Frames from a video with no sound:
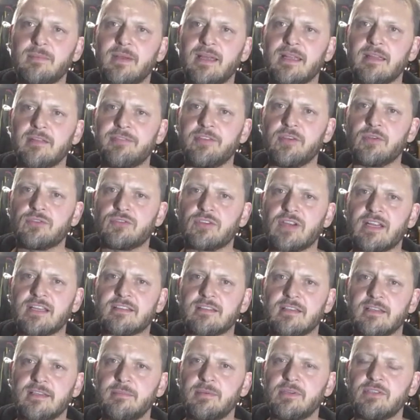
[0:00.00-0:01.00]
about the future
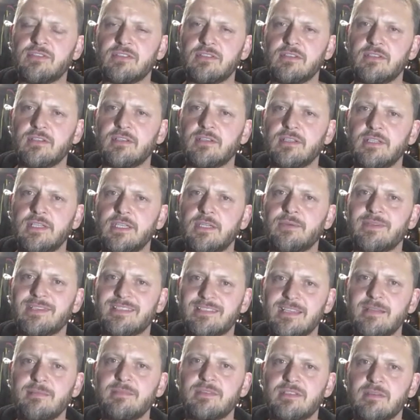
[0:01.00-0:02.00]
actually, because you know it
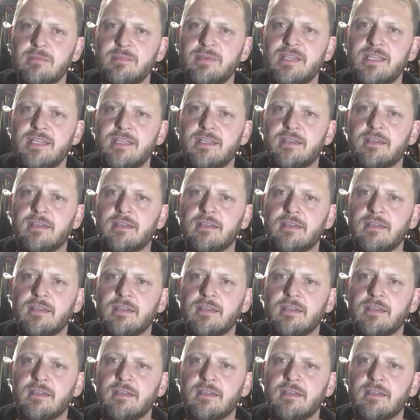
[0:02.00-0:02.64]
seems to be,